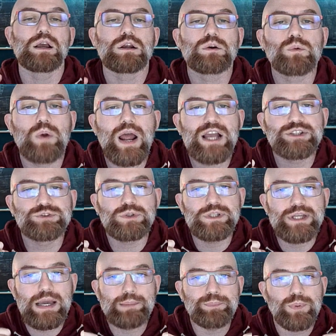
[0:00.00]
gradually
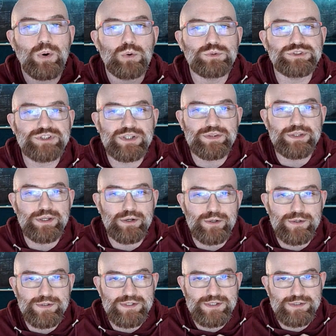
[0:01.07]
approaching the
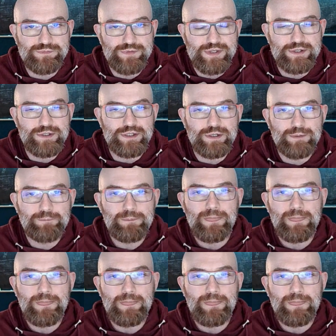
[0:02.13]
Earth sphere.